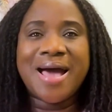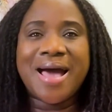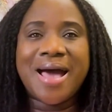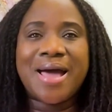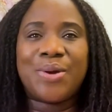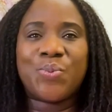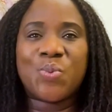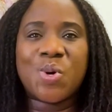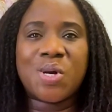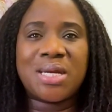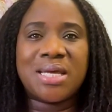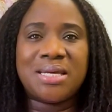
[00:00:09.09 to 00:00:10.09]
And
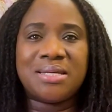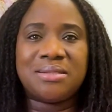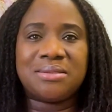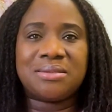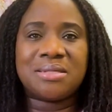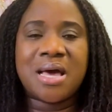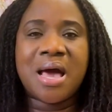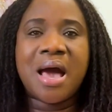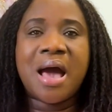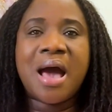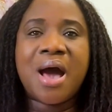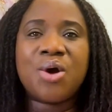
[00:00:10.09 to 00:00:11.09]
one is,
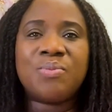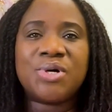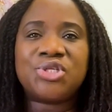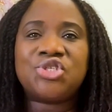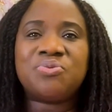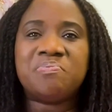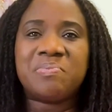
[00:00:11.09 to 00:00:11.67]
how much